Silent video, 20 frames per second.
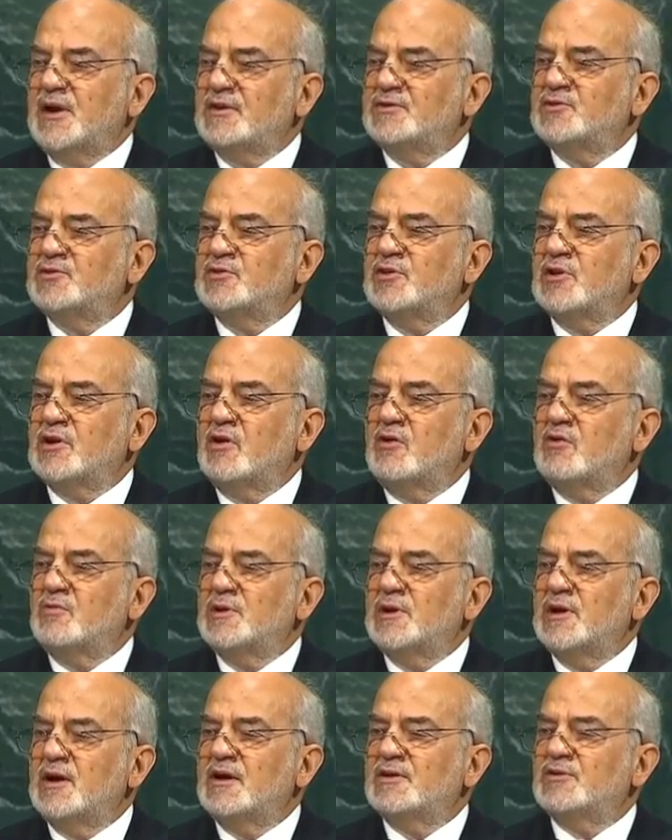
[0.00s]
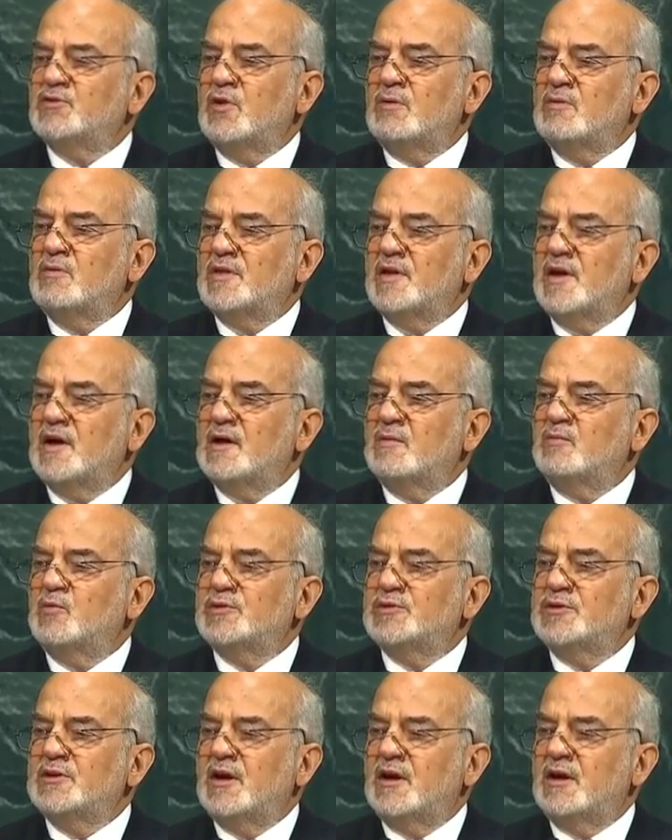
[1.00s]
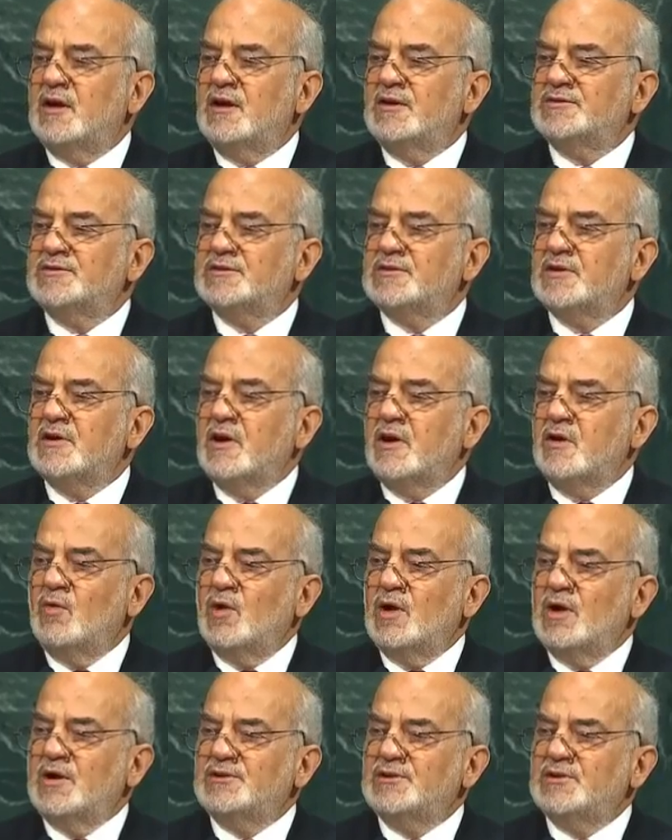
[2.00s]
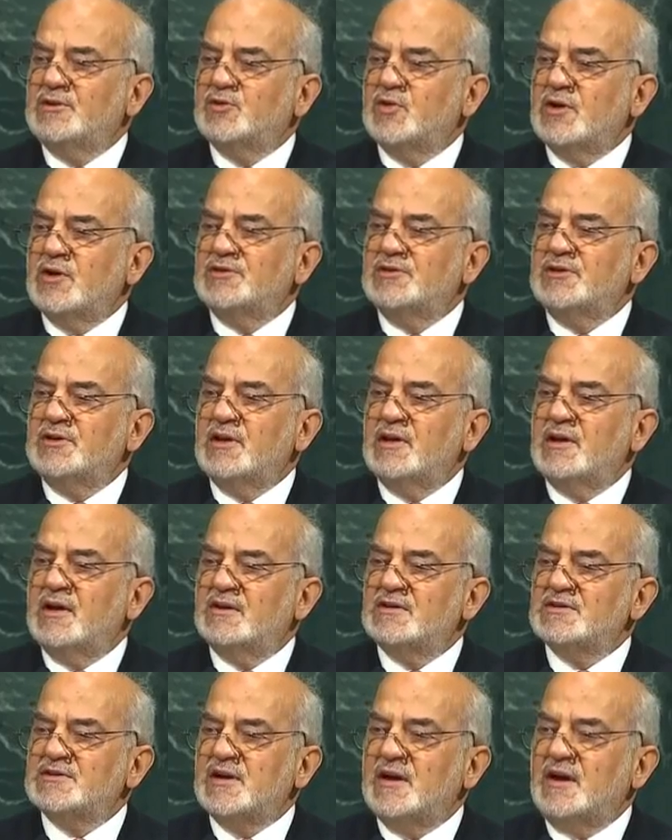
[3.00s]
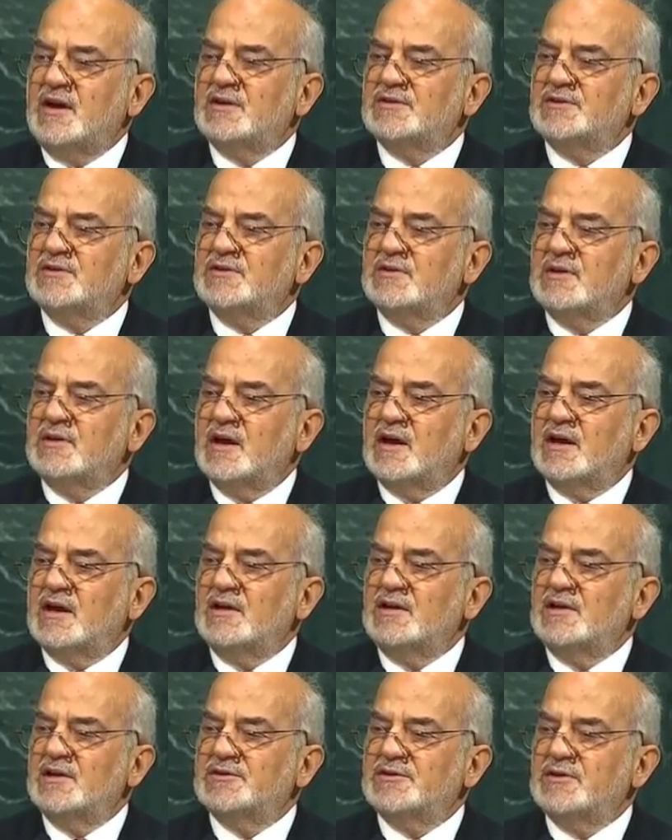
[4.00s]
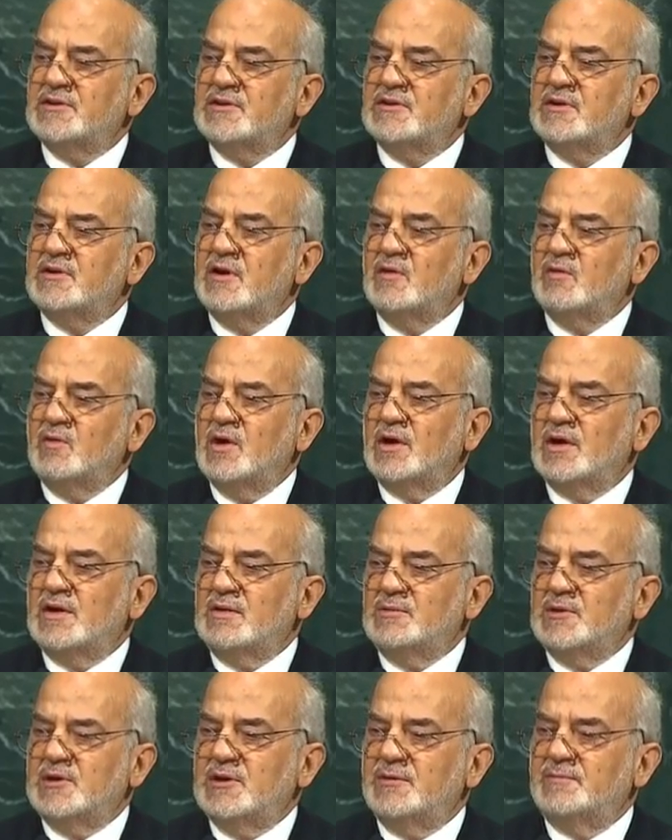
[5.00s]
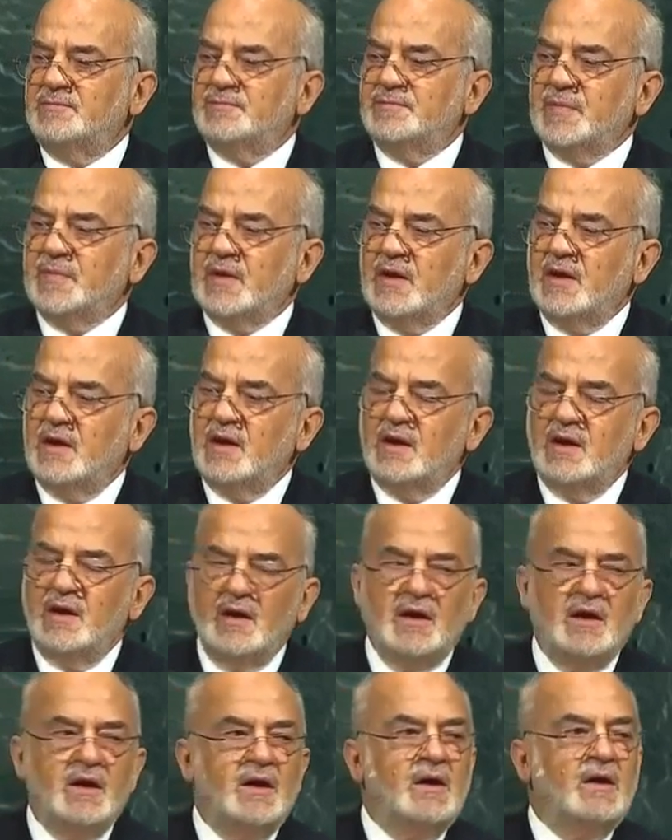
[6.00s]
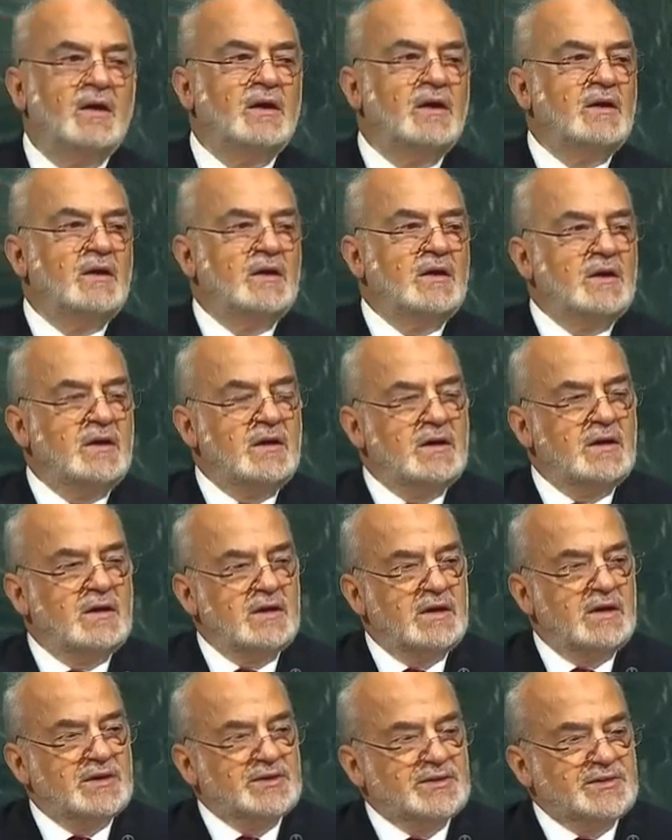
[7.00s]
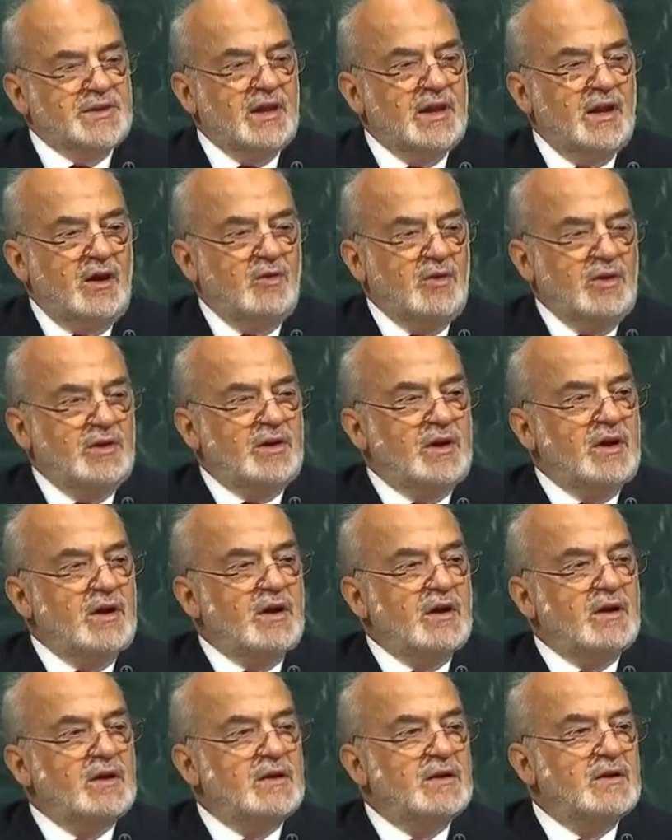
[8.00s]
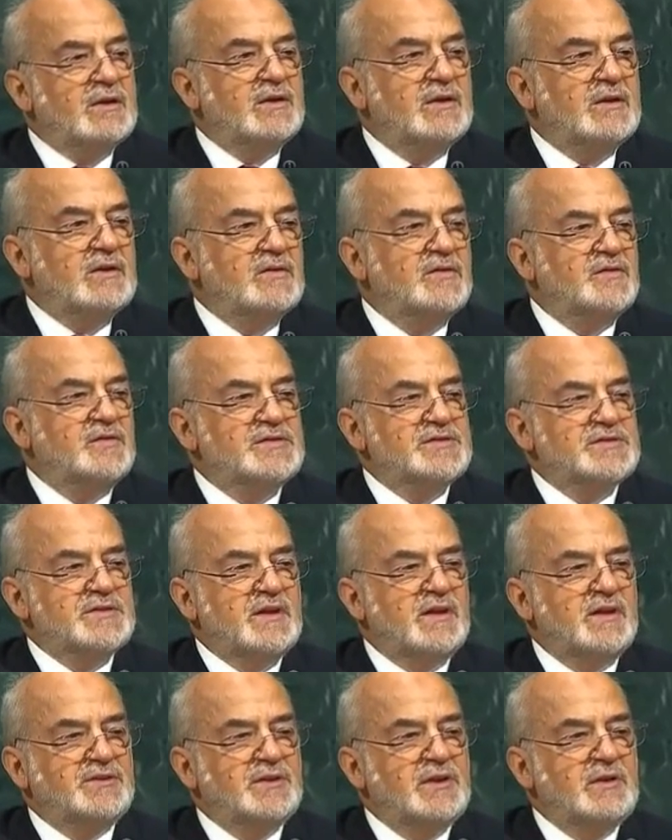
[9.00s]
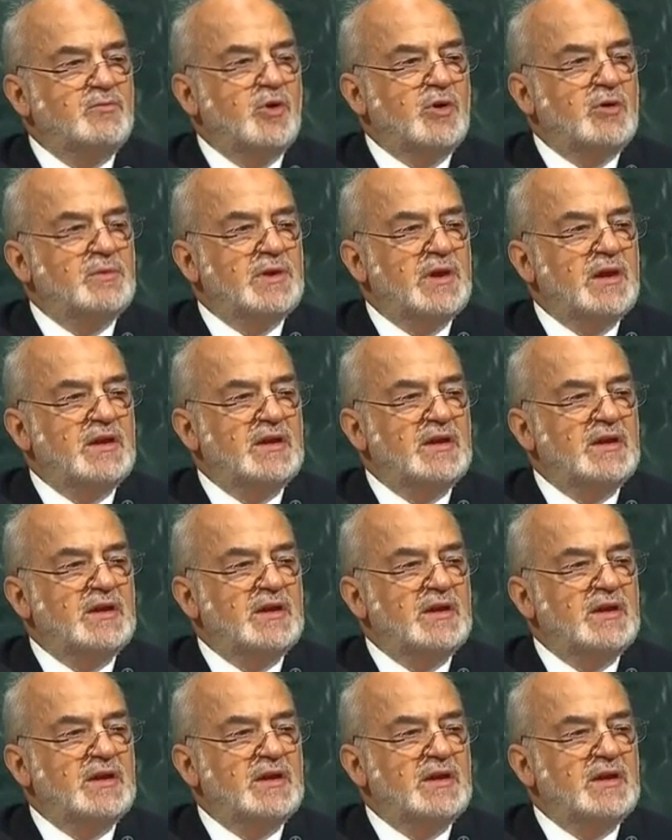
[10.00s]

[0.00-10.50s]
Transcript: When it comes to the status of the disputed regions, Iraq has a plurinational and plurireligious status.